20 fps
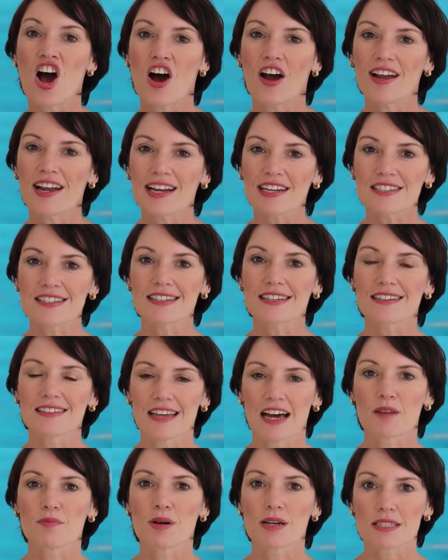I actually
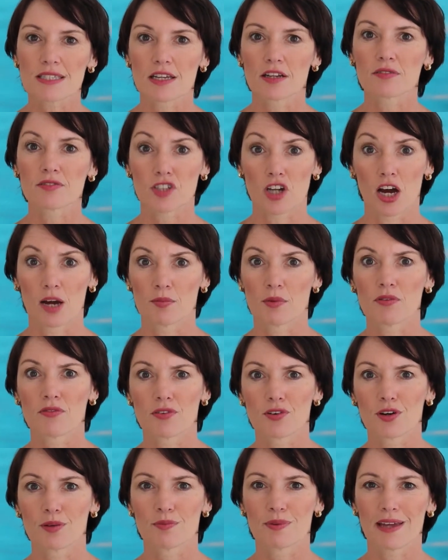allow myself time off
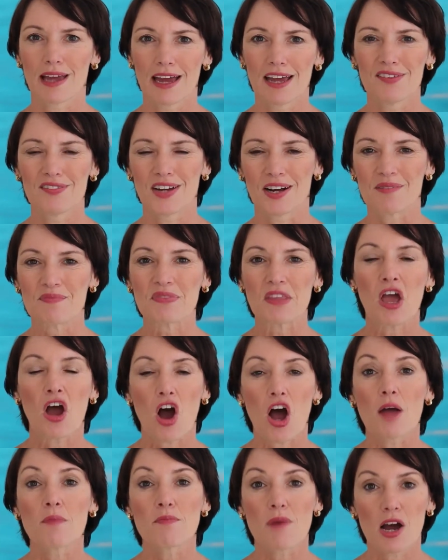for good behavior.
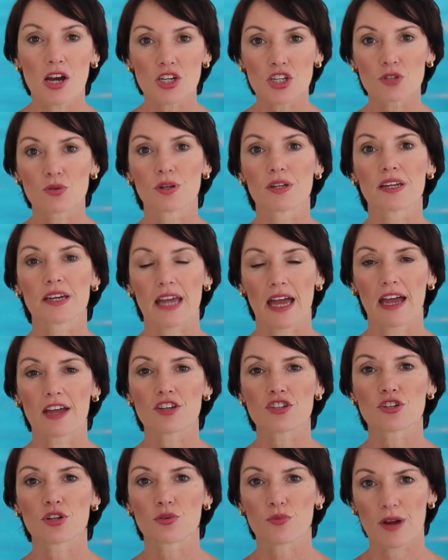I might do an
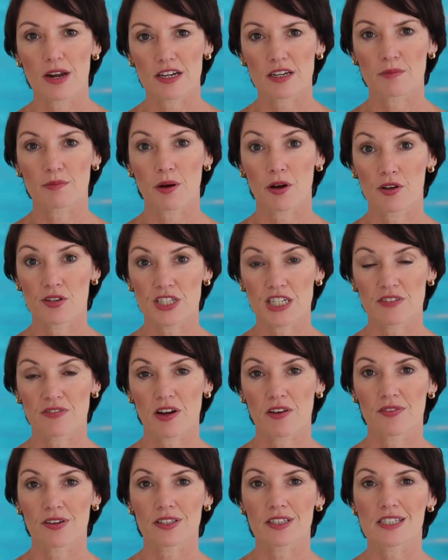occasional random post if
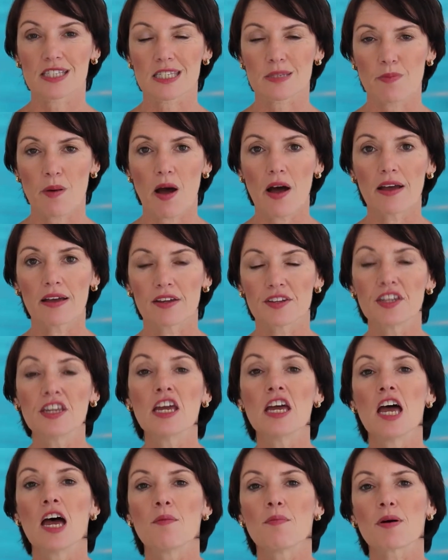I feel inspired,
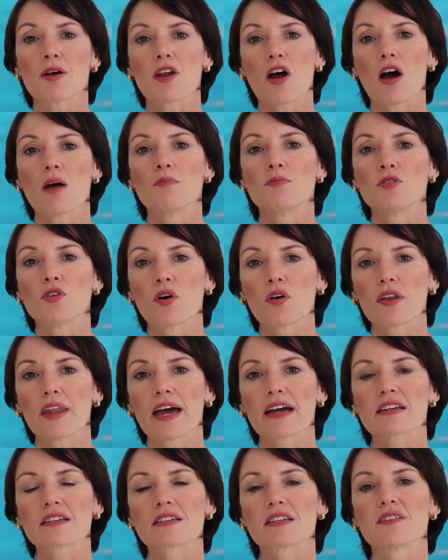but I'm not
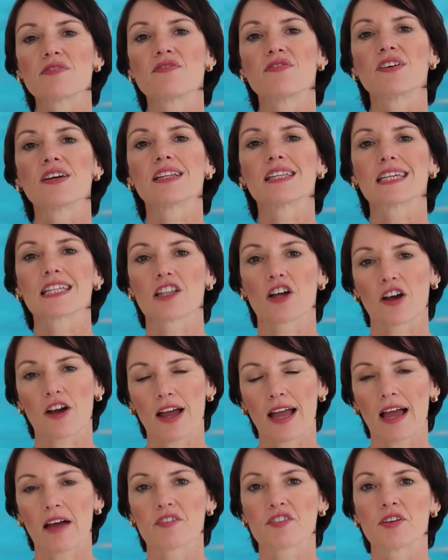actually feeling like I
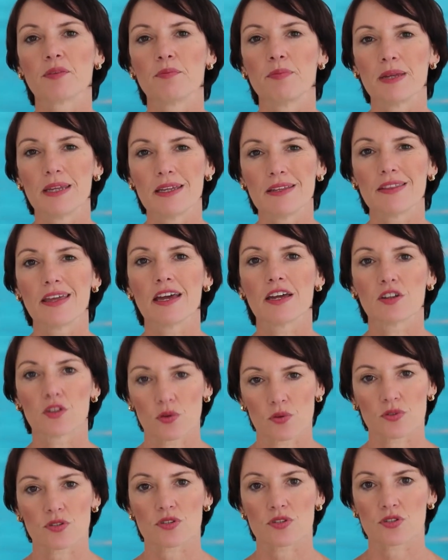have to be there
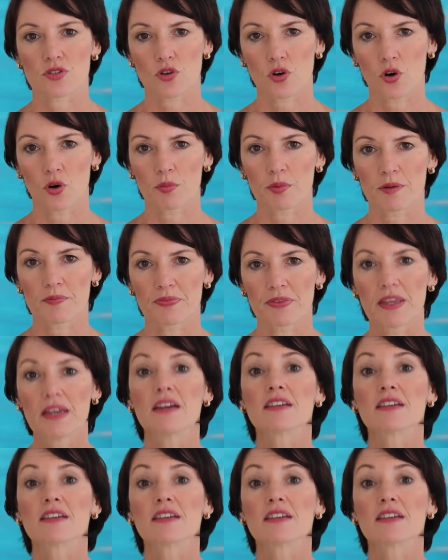non-stop.